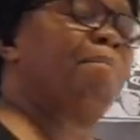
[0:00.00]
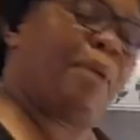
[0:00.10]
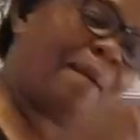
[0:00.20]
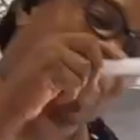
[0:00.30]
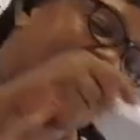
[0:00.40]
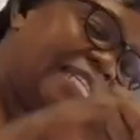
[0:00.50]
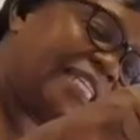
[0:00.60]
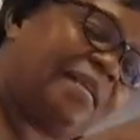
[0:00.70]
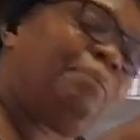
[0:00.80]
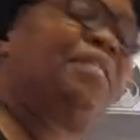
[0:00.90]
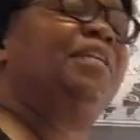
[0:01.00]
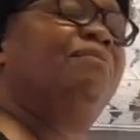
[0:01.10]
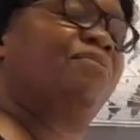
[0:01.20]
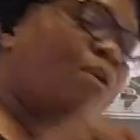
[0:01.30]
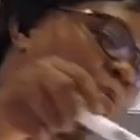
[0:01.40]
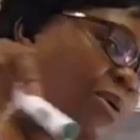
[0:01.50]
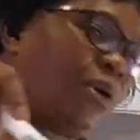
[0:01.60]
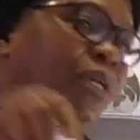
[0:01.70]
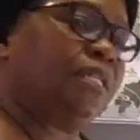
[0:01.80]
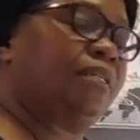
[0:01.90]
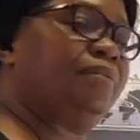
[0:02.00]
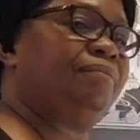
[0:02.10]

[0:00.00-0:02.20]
Per prescription from God.